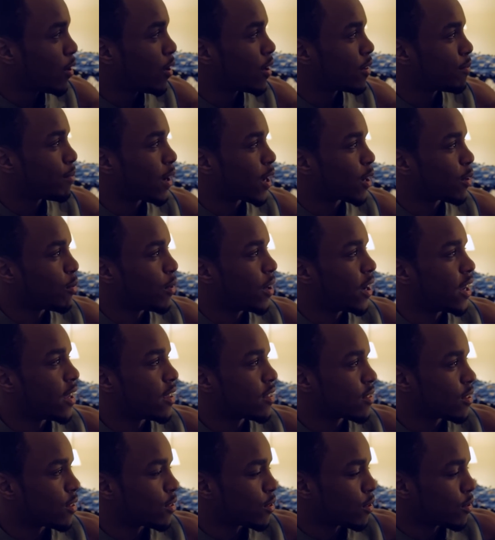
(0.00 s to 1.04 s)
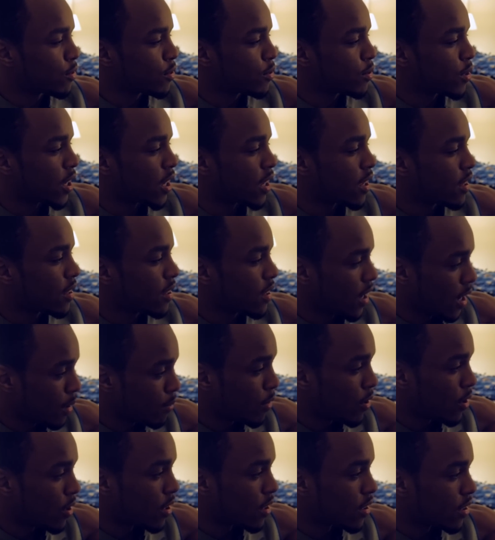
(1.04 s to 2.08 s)
on, by the way, so don't do that.
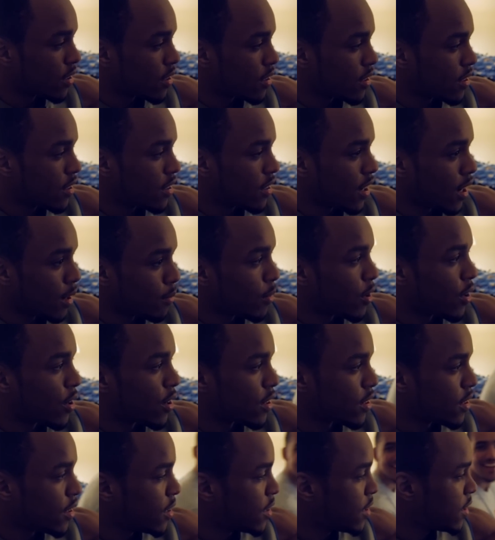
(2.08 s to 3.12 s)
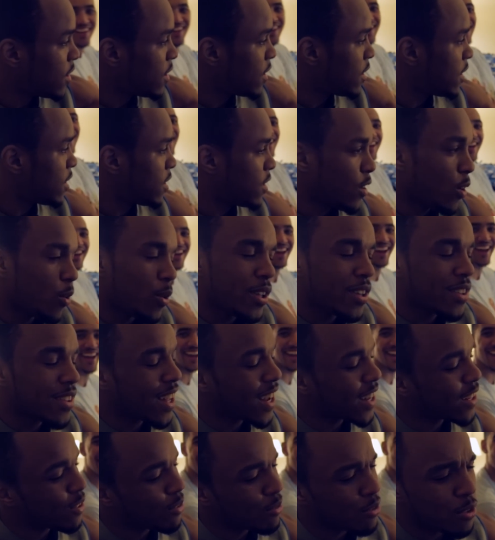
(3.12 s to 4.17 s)
I'm on. No, he's
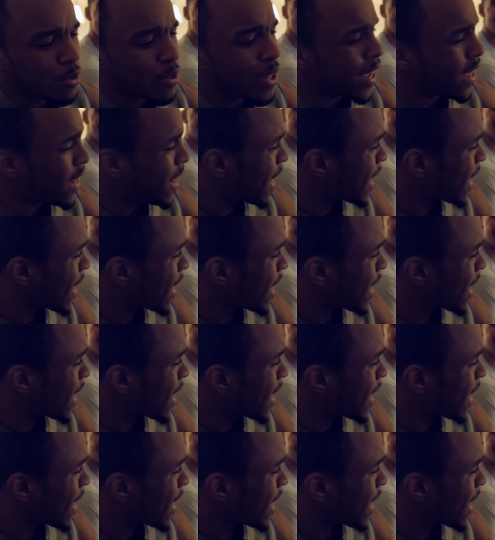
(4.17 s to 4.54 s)
not. Don't do that.